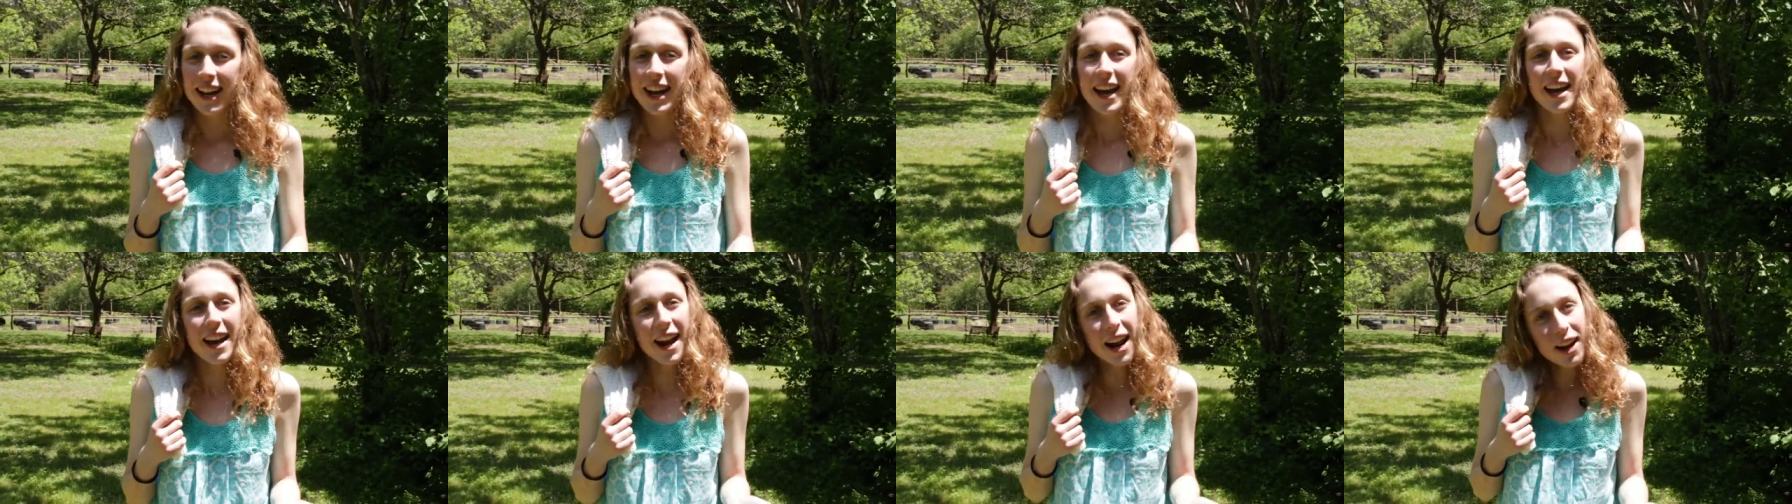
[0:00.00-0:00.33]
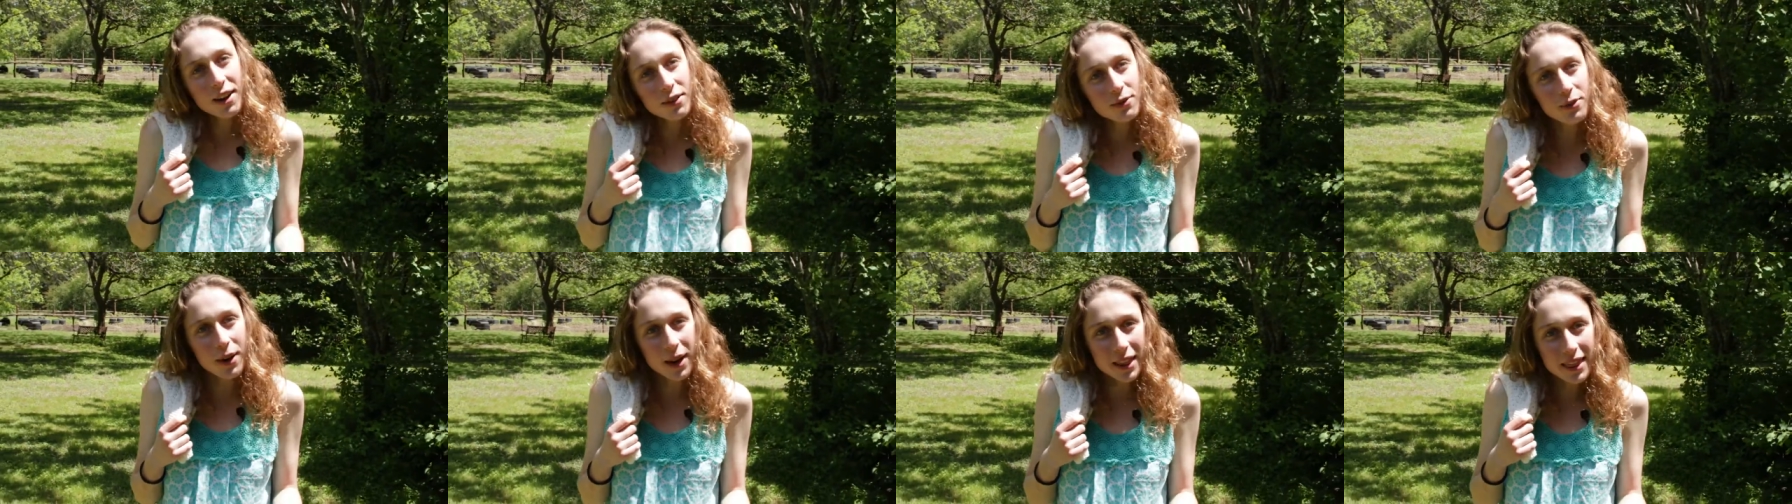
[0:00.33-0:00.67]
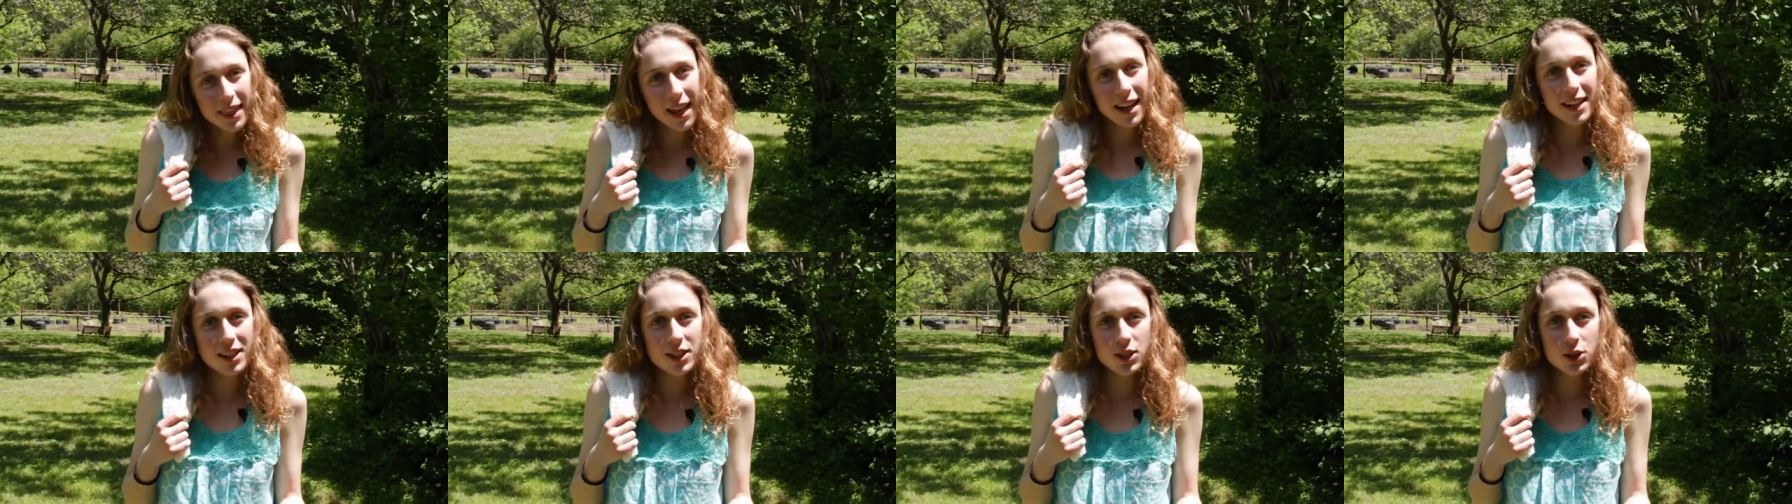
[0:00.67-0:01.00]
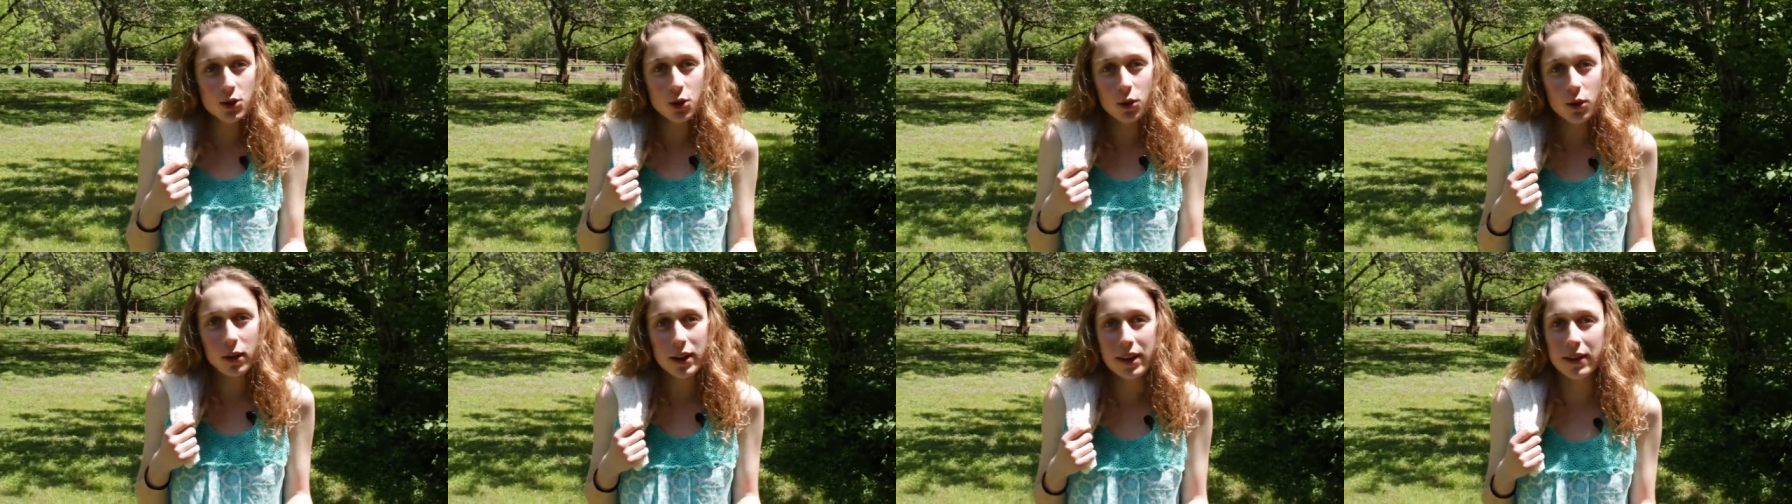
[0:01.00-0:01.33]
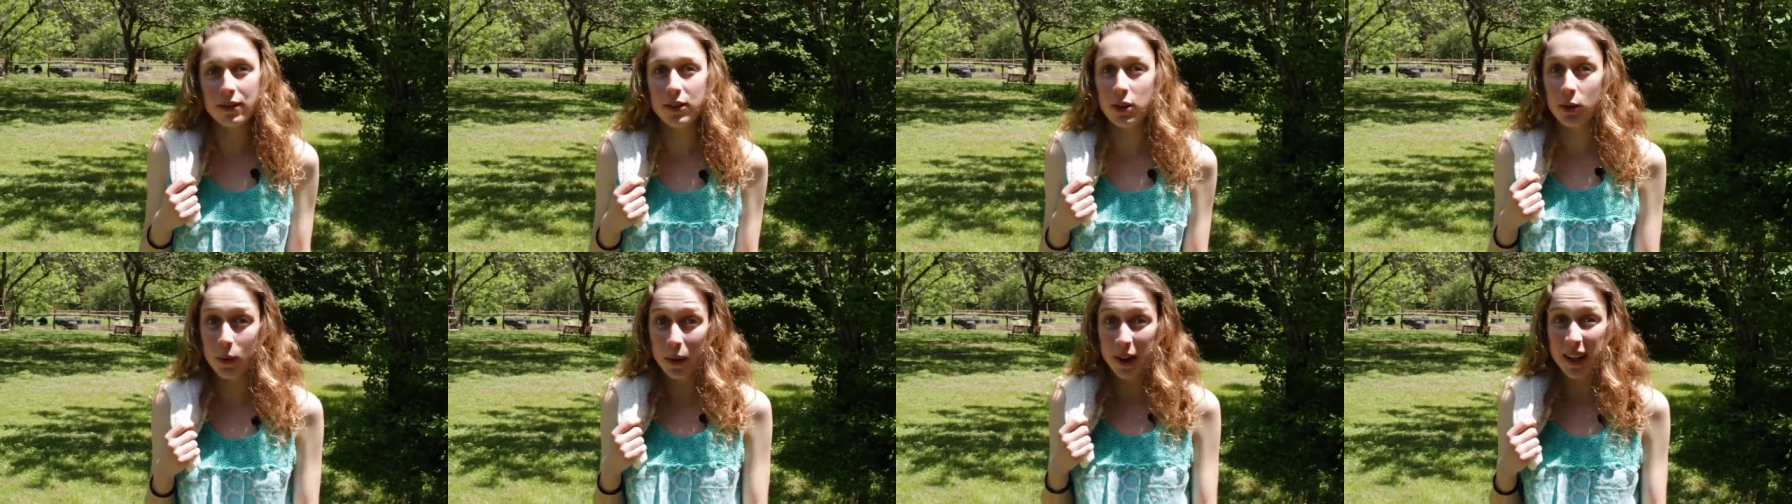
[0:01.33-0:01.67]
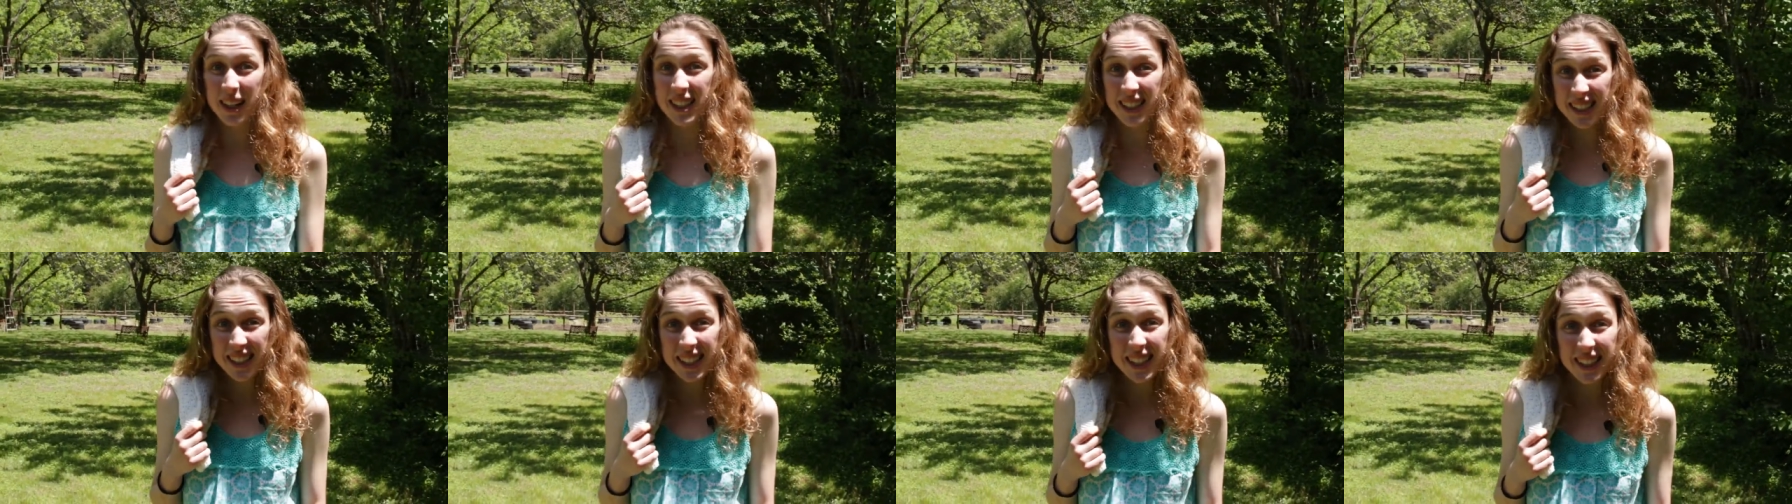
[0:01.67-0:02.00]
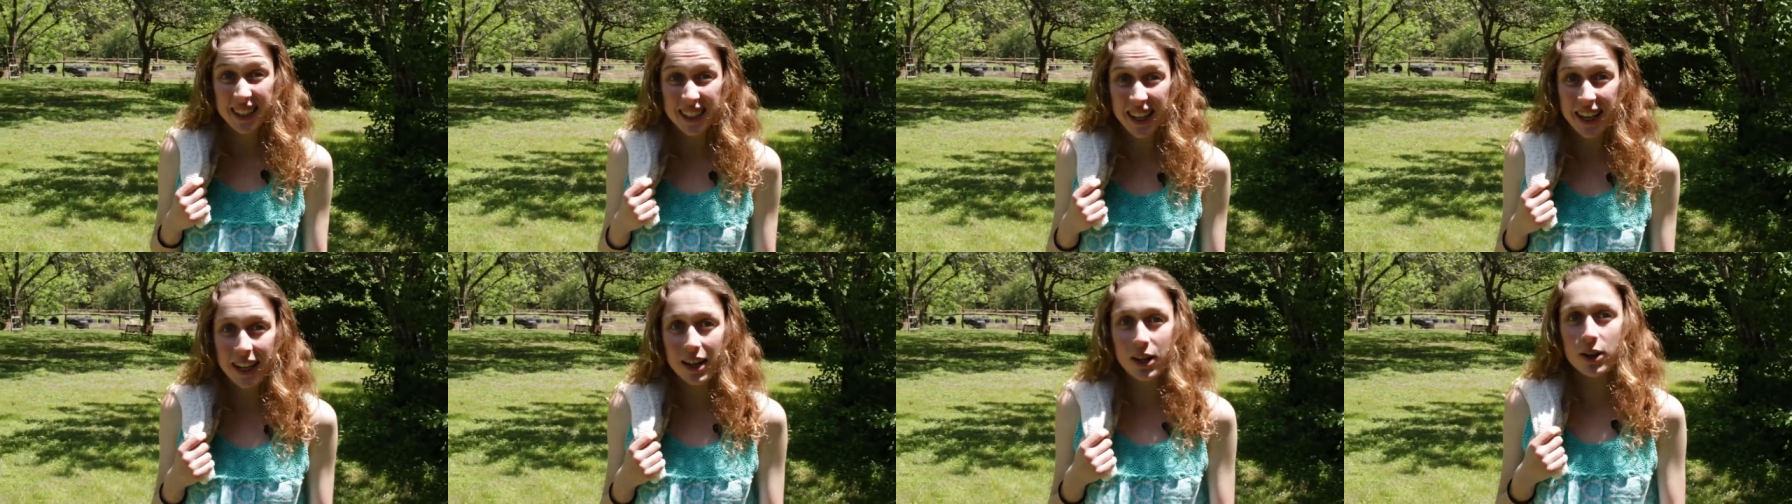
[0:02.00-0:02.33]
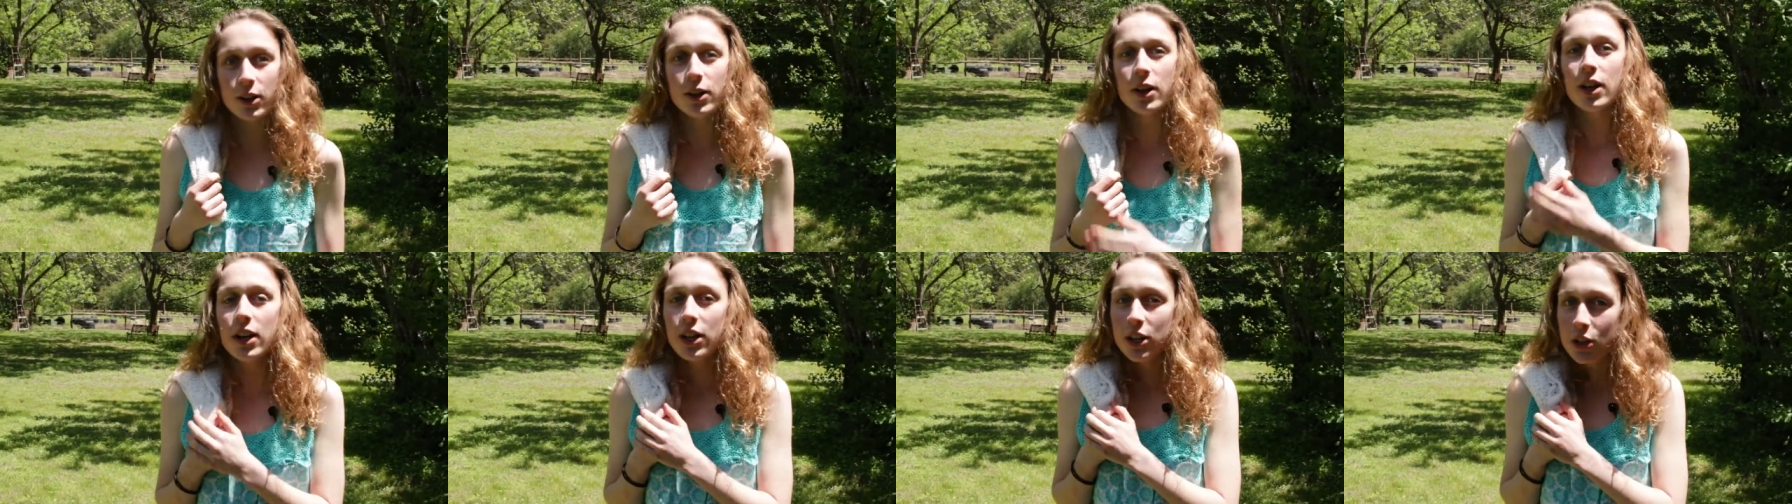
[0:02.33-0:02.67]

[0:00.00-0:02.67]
And I read that story. If you want to see it later,